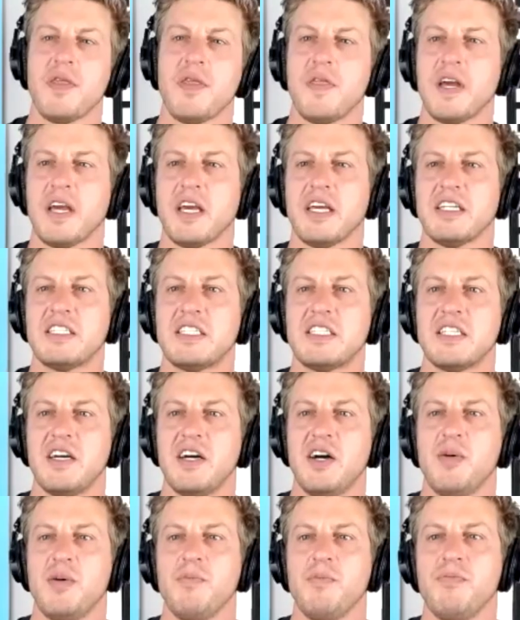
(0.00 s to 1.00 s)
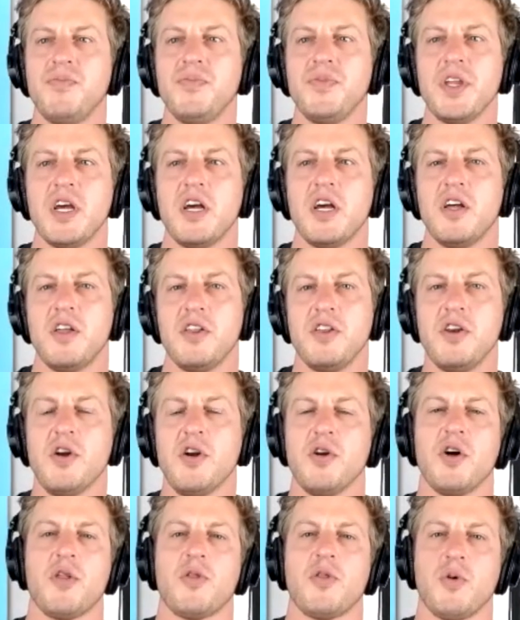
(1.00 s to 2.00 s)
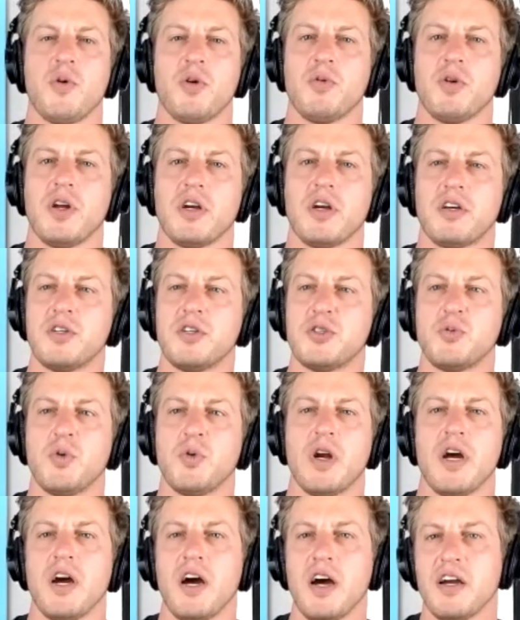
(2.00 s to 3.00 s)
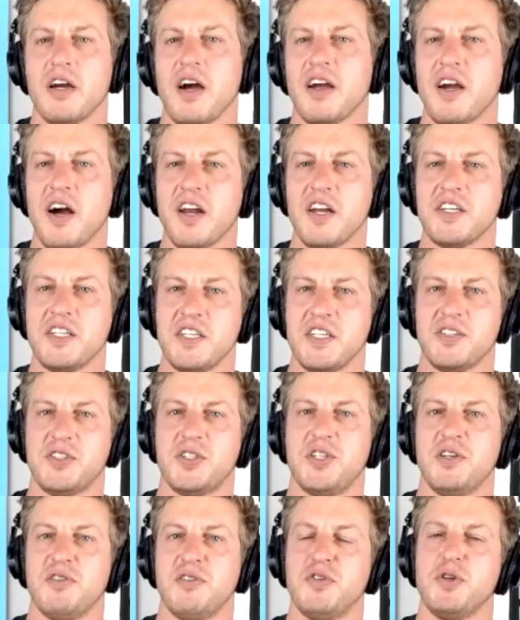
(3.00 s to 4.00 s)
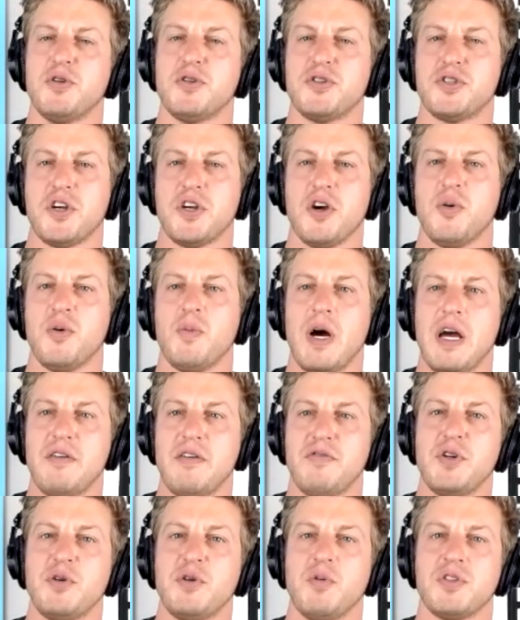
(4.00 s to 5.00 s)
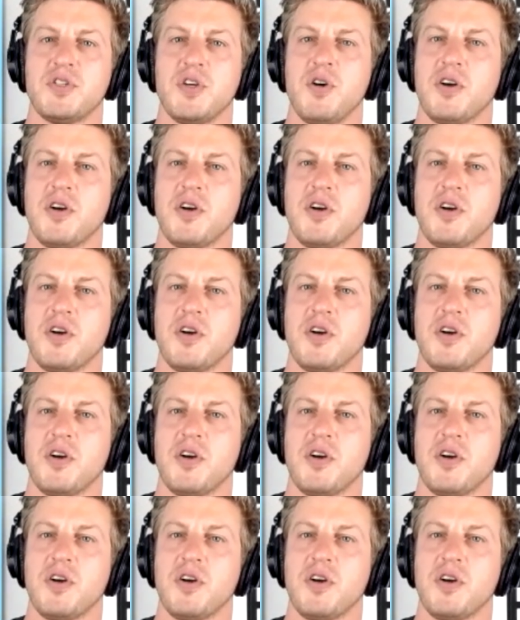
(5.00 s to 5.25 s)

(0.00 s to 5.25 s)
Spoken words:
I think it's, another one when I got into ESG a few years ago, and my view was,